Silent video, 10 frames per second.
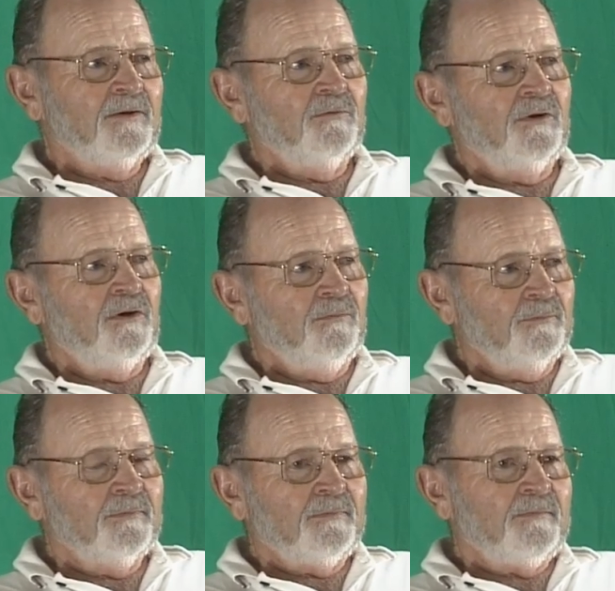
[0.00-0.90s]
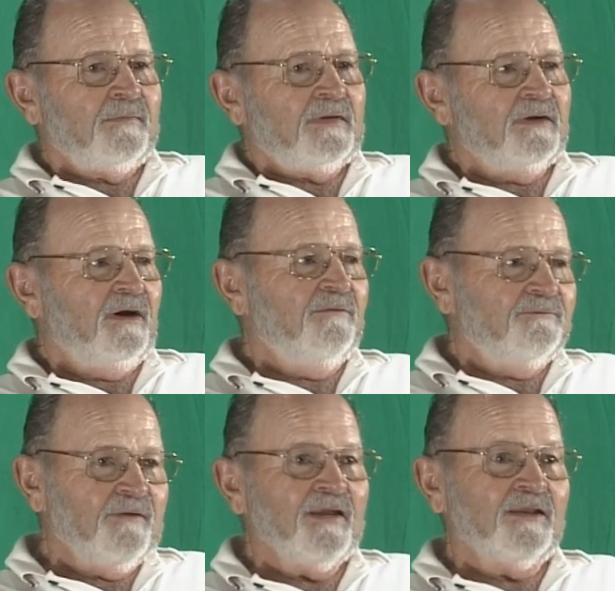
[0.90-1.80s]
Well, I
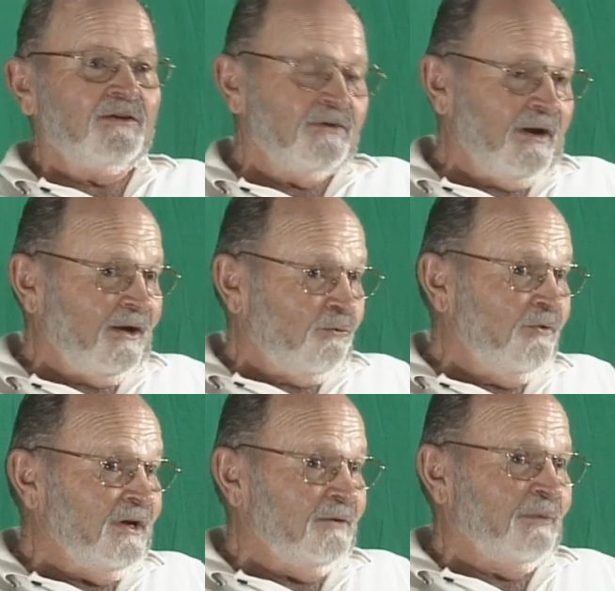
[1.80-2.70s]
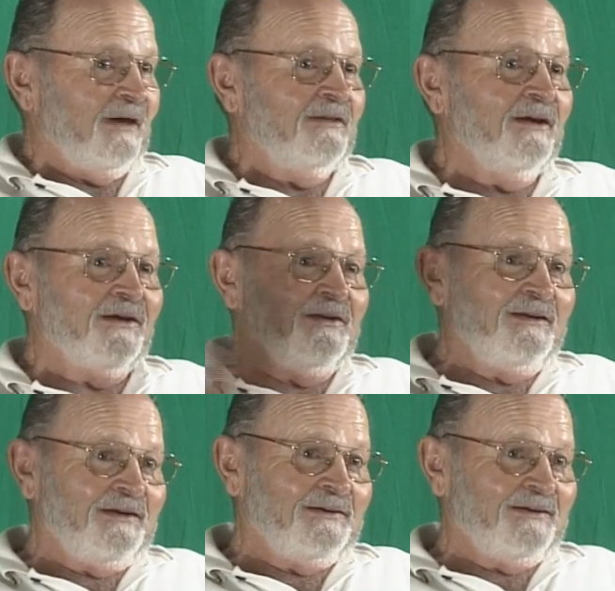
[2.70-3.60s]
finally learned how to read by then,
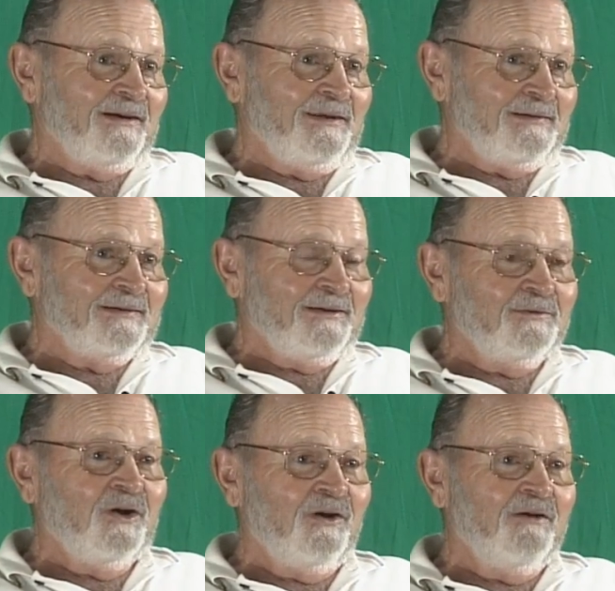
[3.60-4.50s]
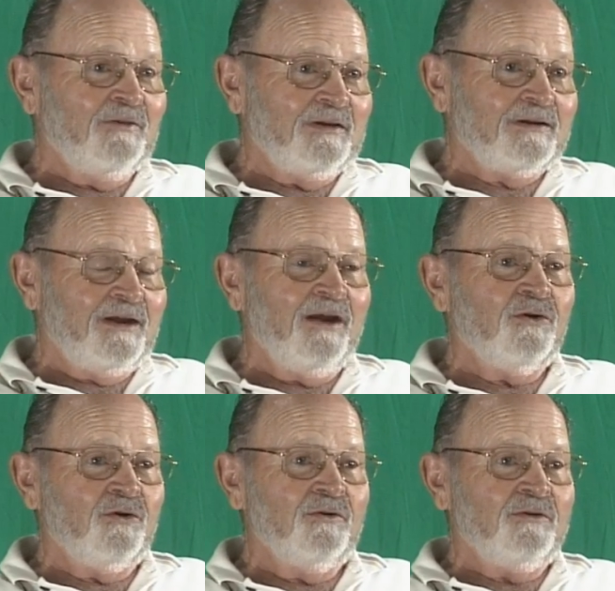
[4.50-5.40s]
and you know, everything that I
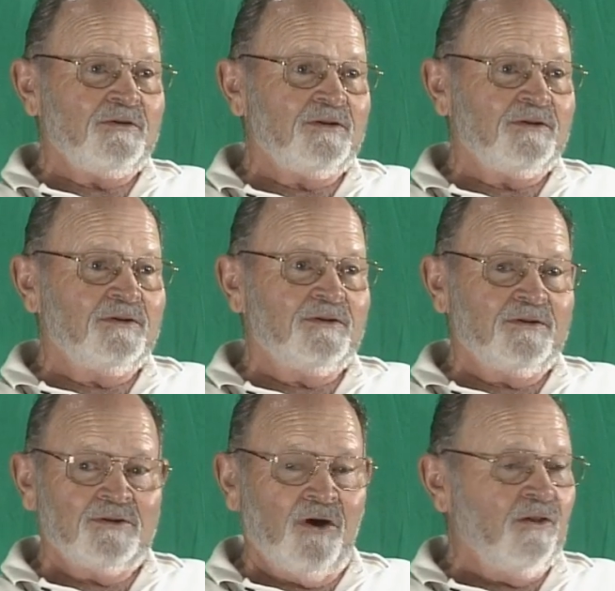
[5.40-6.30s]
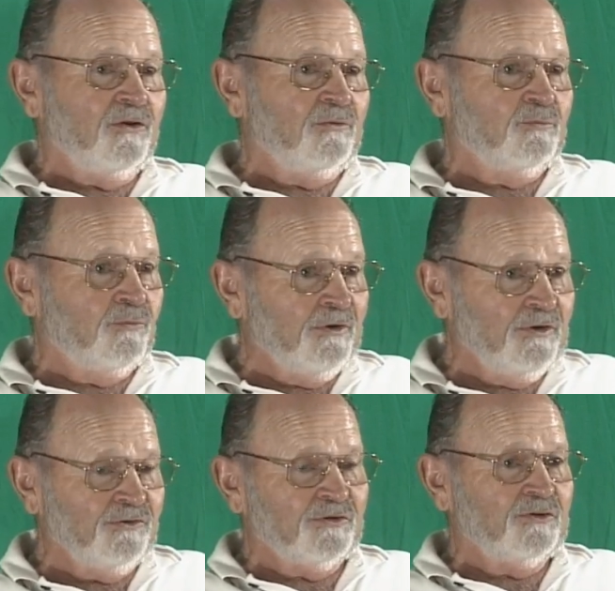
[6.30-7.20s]
heard all the
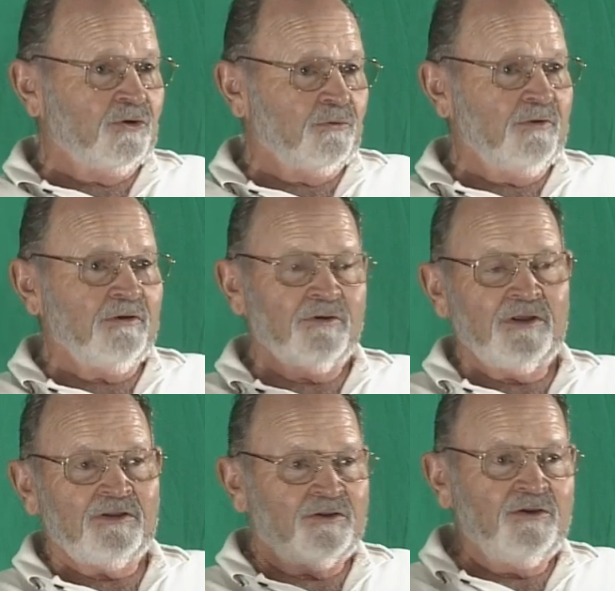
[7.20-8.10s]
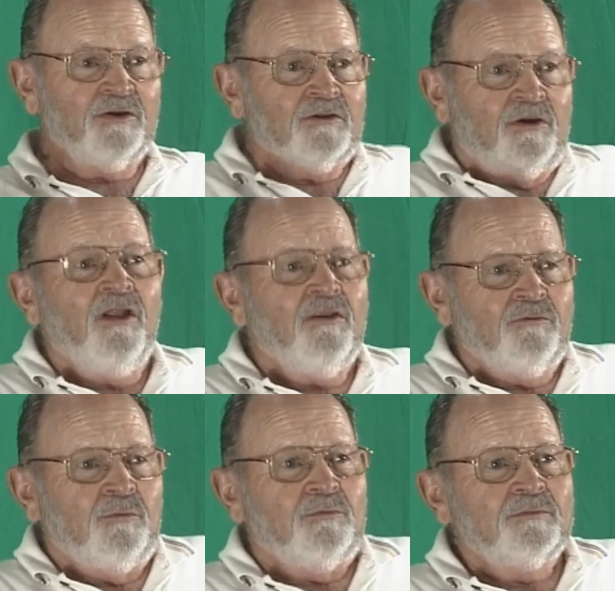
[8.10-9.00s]
Marines in Korea were getting killed, all of
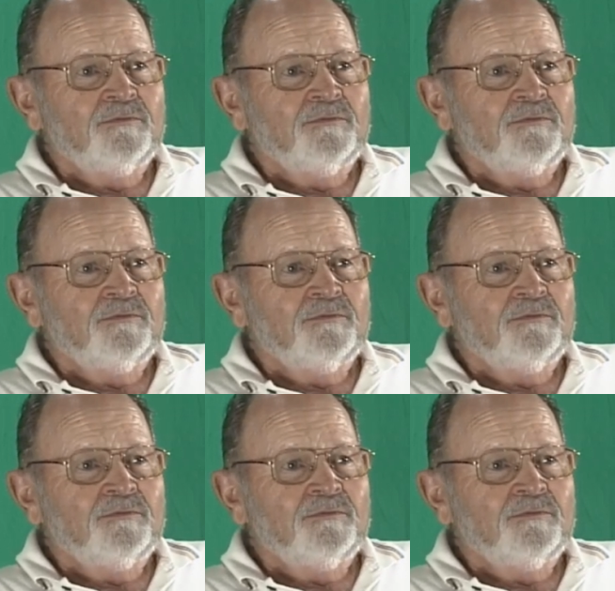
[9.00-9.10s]
them.